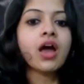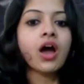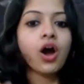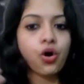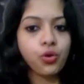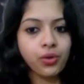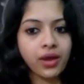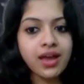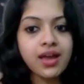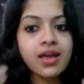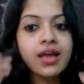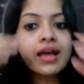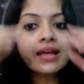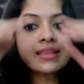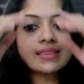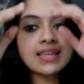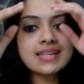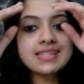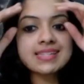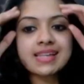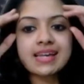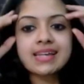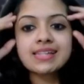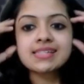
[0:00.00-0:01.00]
Okay,
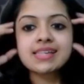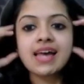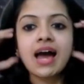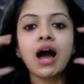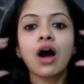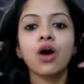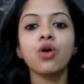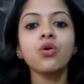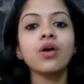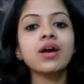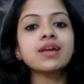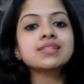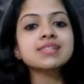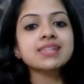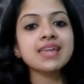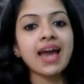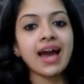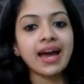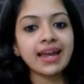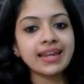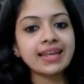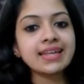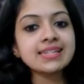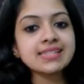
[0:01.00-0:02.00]
this is how it
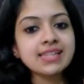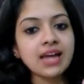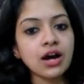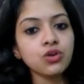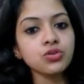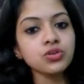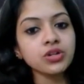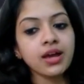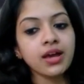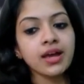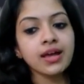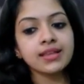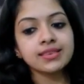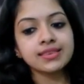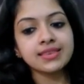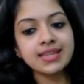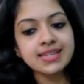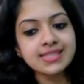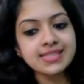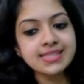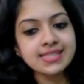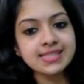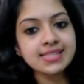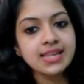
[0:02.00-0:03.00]
carries out
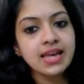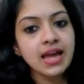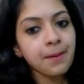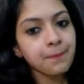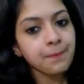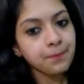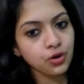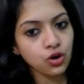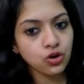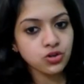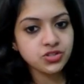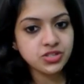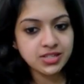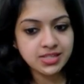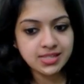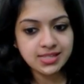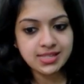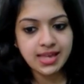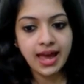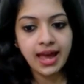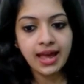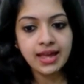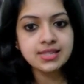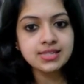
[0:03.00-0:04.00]
this
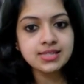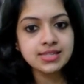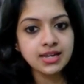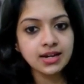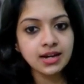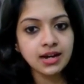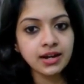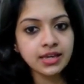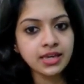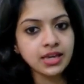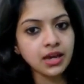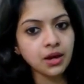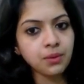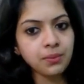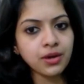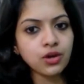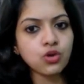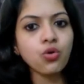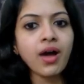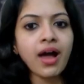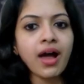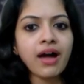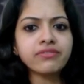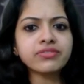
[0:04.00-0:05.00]
process, and here we
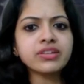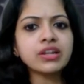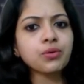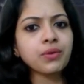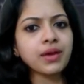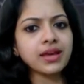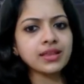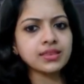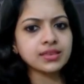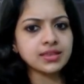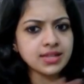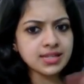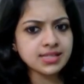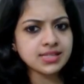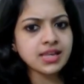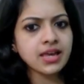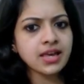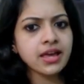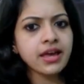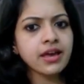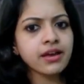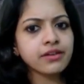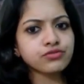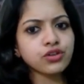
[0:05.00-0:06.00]
go, have a look at this
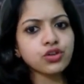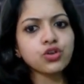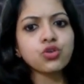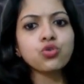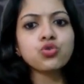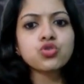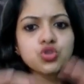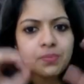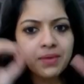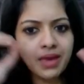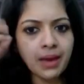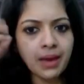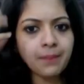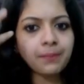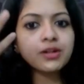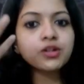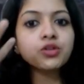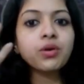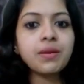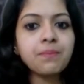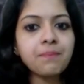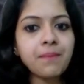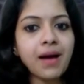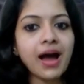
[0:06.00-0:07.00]
for you to be able
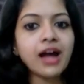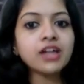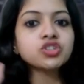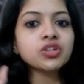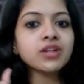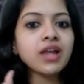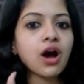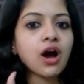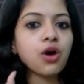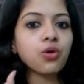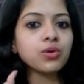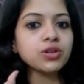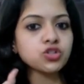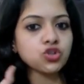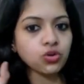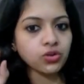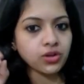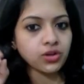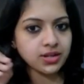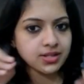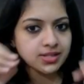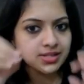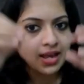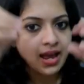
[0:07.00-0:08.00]
to imagine how it
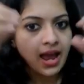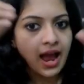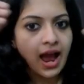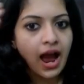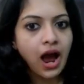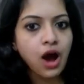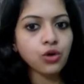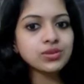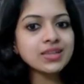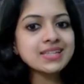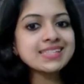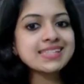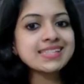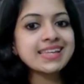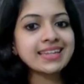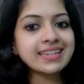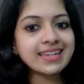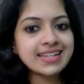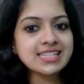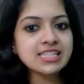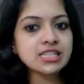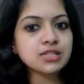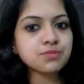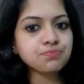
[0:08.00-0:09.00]
occurs, how the
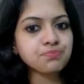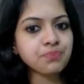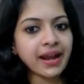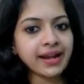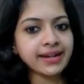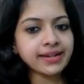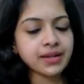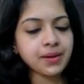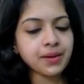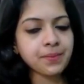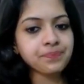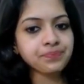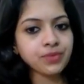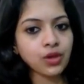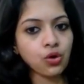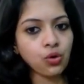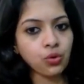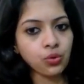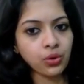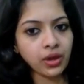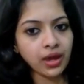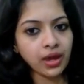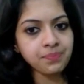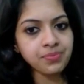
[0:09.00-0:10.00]
signals spread.
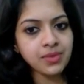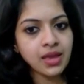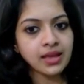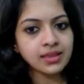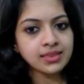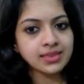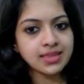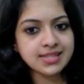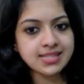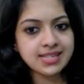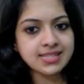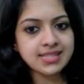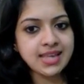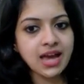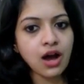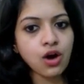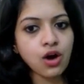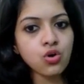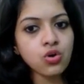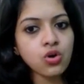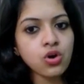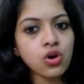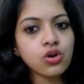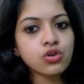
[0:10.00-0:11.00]
Okay, this is
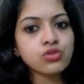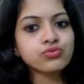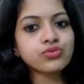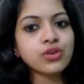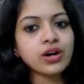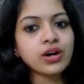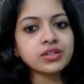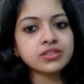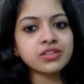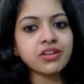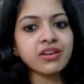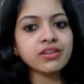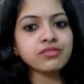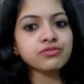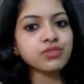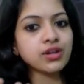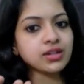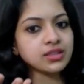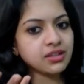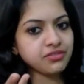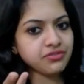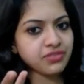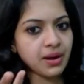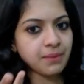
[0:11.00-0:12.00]
how further and
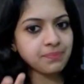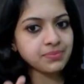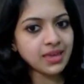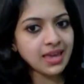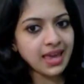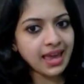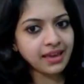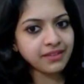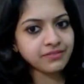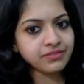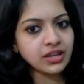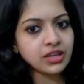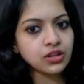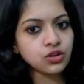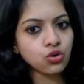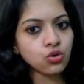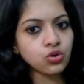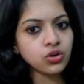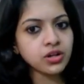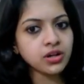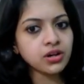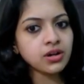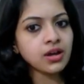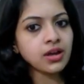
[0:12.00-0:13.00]
further from the AV
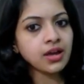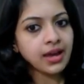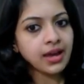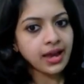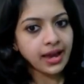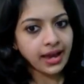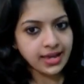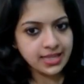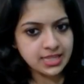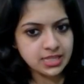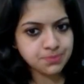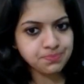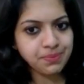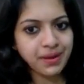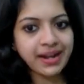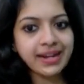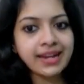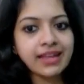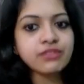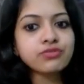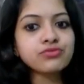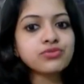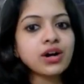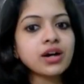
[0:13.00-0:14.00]
node, it's
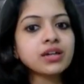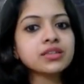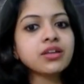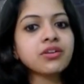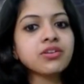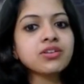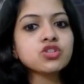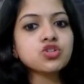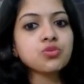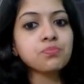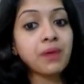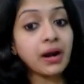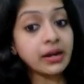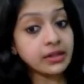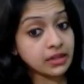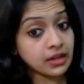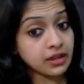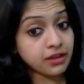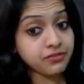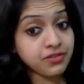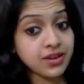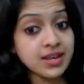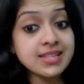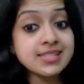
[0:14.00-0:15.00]
spreading further into bundle
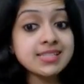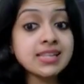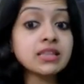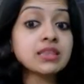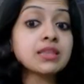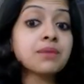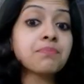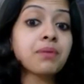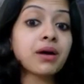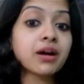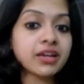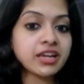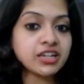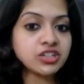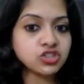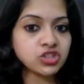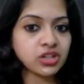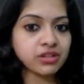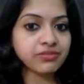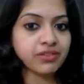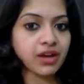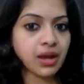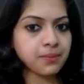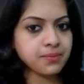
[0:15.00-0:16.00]
of His and the
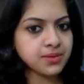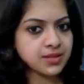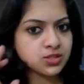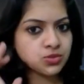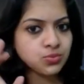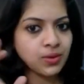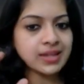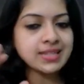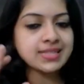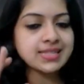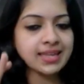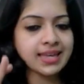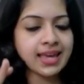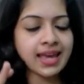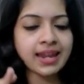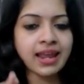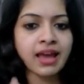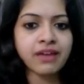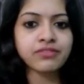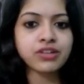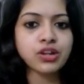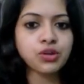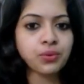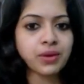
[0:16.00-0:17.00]
Purkinje fibers. Once again,
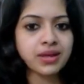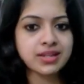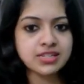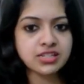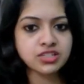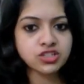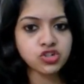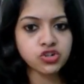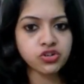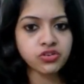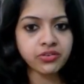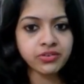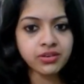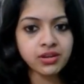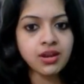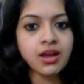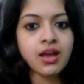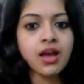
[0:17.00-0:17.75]
have a look at the children.